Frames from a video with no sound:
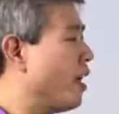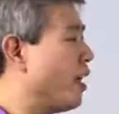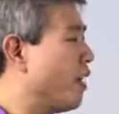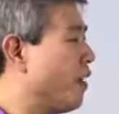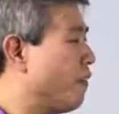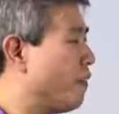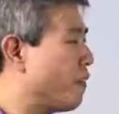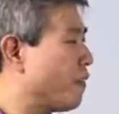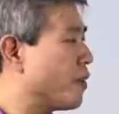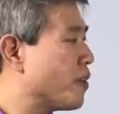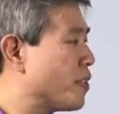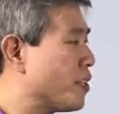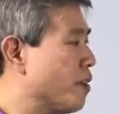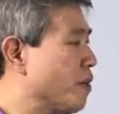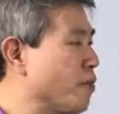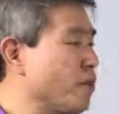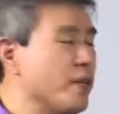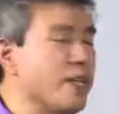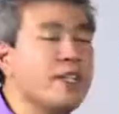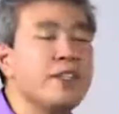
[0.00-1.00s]
If for
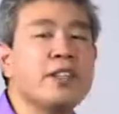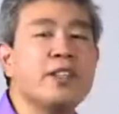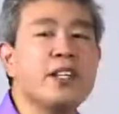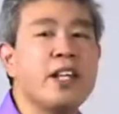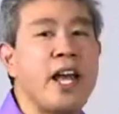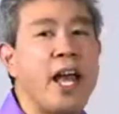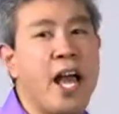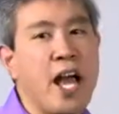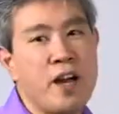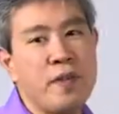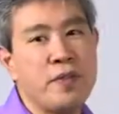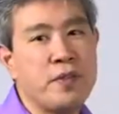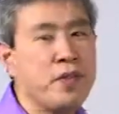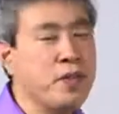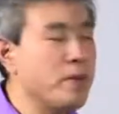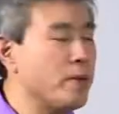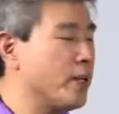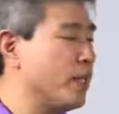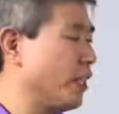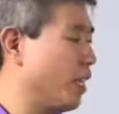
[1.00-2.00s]
some reason after
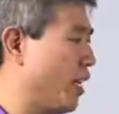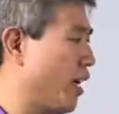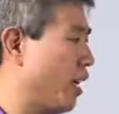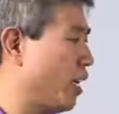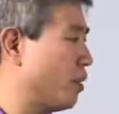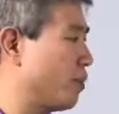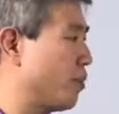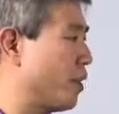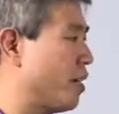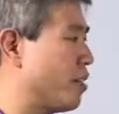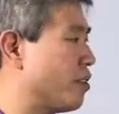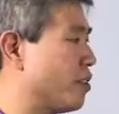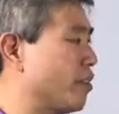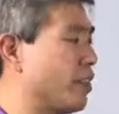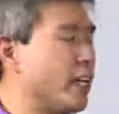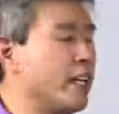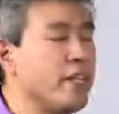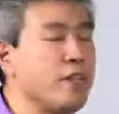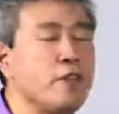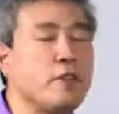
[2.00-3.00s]
you run a calibration
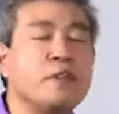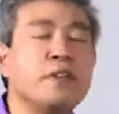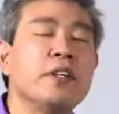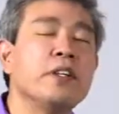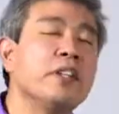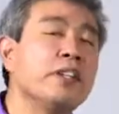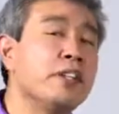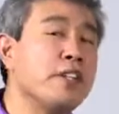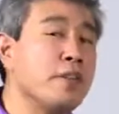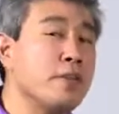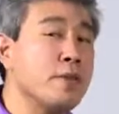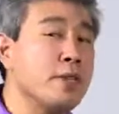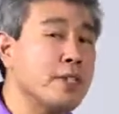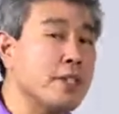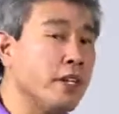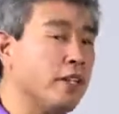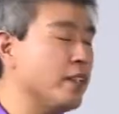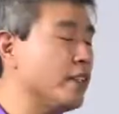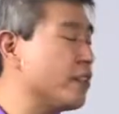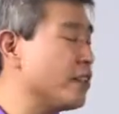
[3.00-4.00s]
and you feel that your
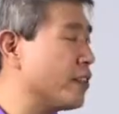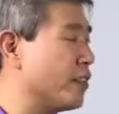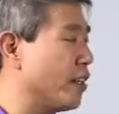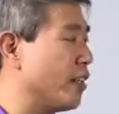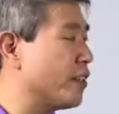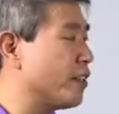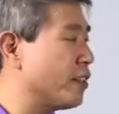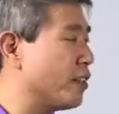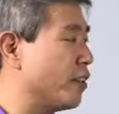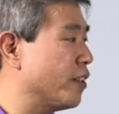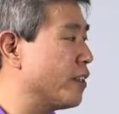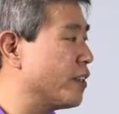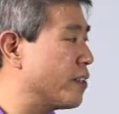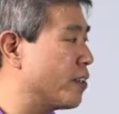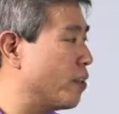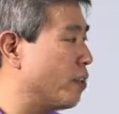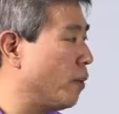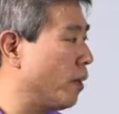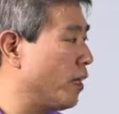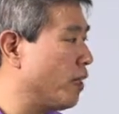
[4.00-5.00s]
result is not as good as
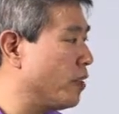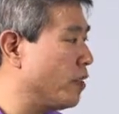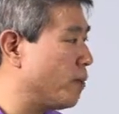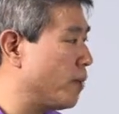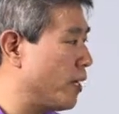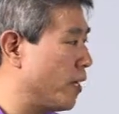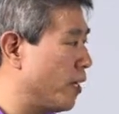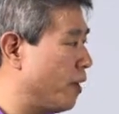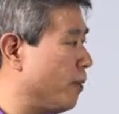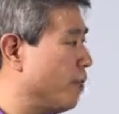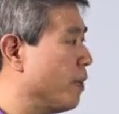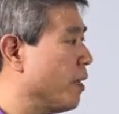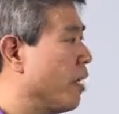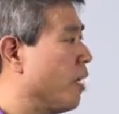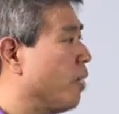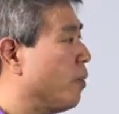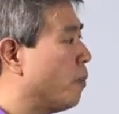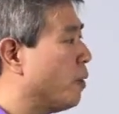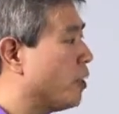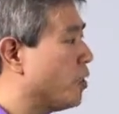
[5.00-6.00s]
you want to be,
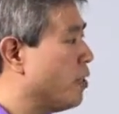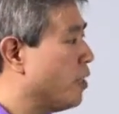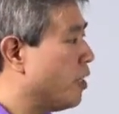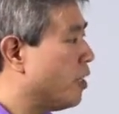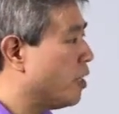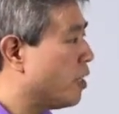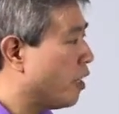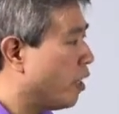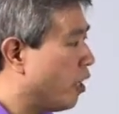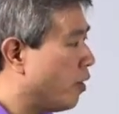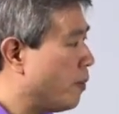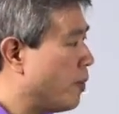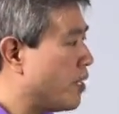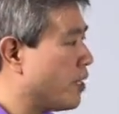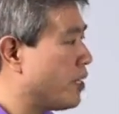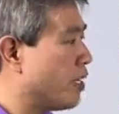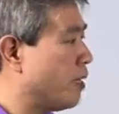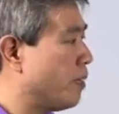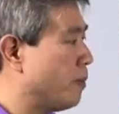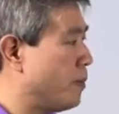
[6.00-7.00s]
what you can
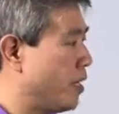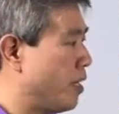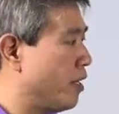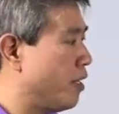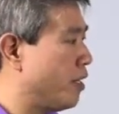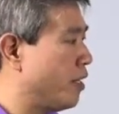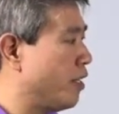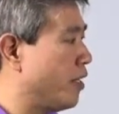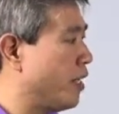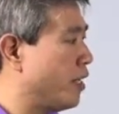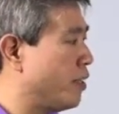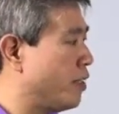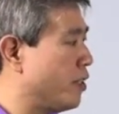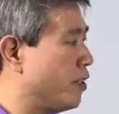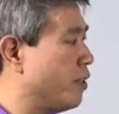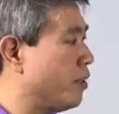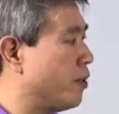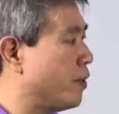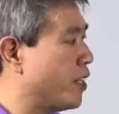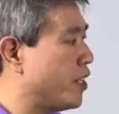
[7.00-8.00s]
always come here and
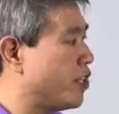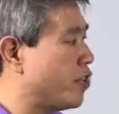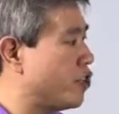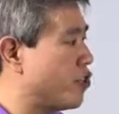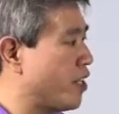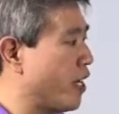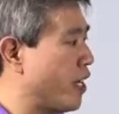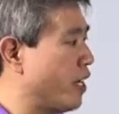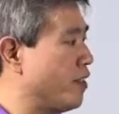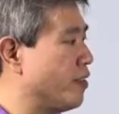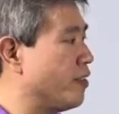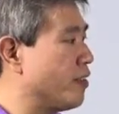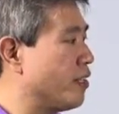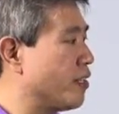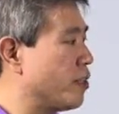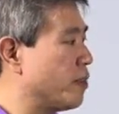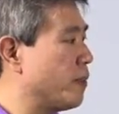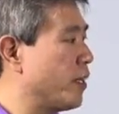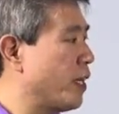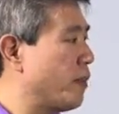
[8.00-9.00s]
do is change the
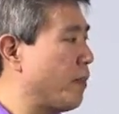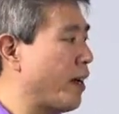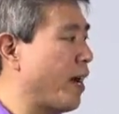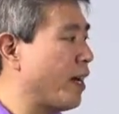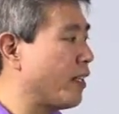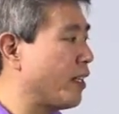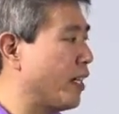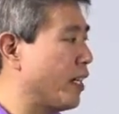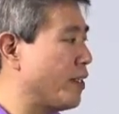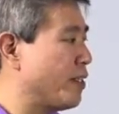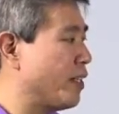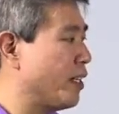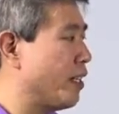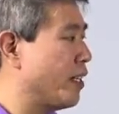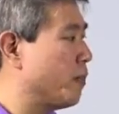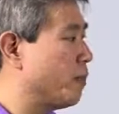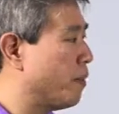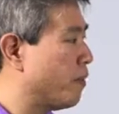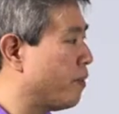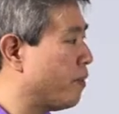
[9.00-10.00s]
display backlight
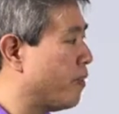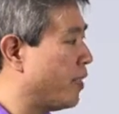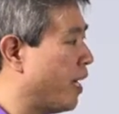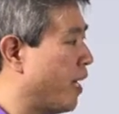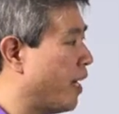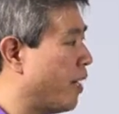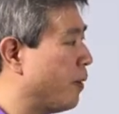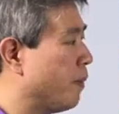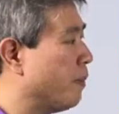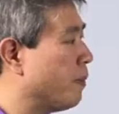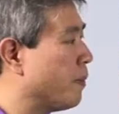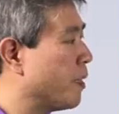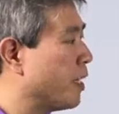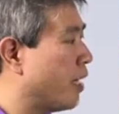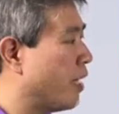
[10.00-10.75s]
setting. But for now,